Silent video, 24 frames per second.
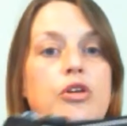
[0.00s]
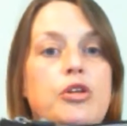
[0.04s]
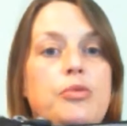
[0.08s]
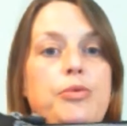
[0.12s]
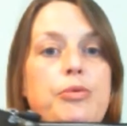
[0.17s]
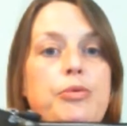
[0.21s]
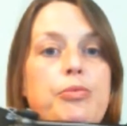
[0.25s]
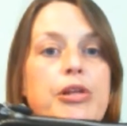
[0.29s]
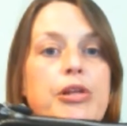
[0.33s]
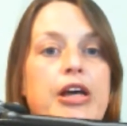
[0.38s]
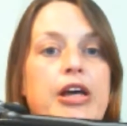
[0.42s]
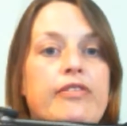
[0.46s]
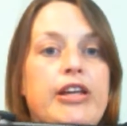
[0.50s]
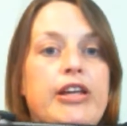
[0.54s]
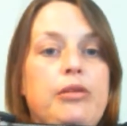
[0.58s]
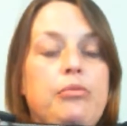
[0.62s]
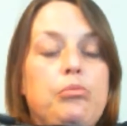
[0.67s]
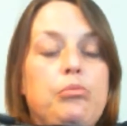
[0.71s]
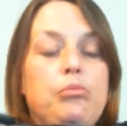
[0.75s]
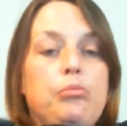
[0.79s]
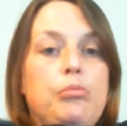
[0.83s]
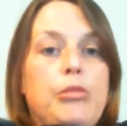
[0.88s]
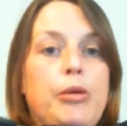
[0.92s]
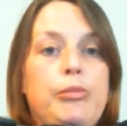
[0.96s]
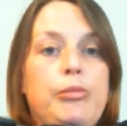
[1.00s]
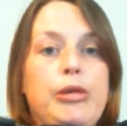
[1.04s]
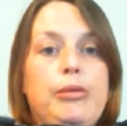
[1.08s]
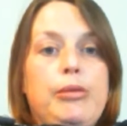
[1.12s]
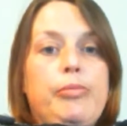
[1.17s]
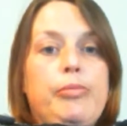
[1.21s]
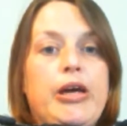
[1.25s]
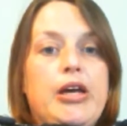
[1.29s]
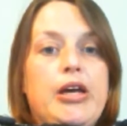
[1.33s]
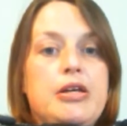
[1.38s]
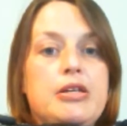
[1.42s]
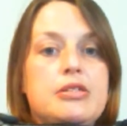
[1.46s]
other people have like mummy
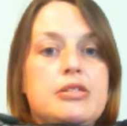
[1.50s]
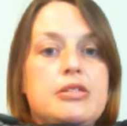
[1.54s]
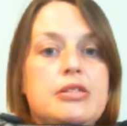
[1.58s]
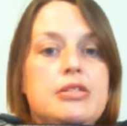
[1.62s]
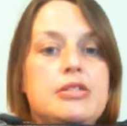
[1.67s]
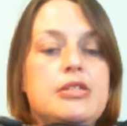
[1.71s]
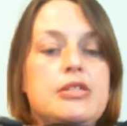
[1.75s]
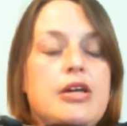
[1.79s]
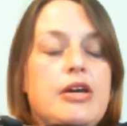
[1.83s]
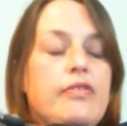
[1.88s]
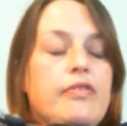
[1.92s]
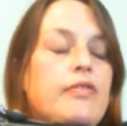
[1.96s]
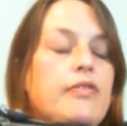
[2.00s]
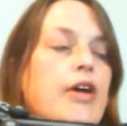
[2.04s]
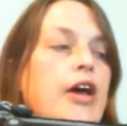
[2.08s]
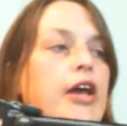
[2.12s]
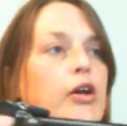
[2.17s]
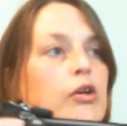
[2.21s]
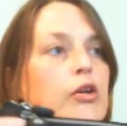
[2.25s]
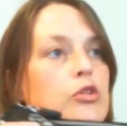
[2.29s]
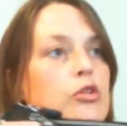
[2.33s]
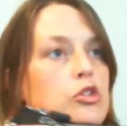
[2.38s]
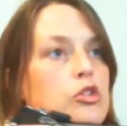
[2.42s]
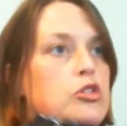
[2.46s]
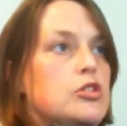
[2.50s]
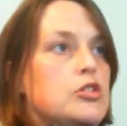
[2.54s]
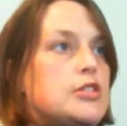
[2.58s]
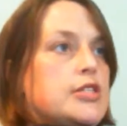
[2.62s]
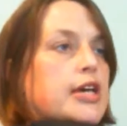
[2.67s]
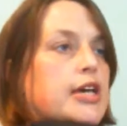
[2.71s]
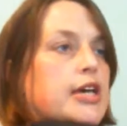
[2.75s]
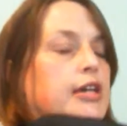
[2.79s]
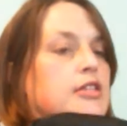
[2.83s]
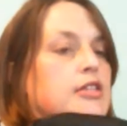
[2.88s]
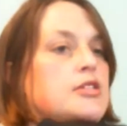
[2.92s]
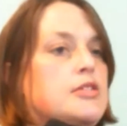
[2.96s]
bags and stuff. Hang on, 2
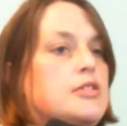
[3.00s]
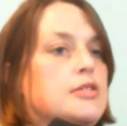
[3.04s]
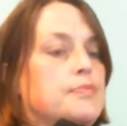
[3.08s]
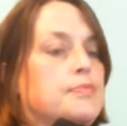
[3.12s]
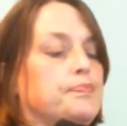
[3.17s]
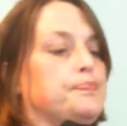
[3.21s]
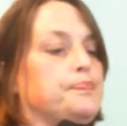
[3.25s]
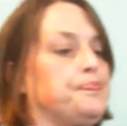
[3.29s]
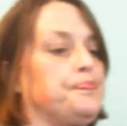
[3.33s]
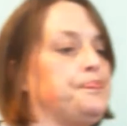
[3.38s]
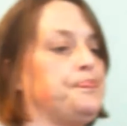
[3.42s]
seconds.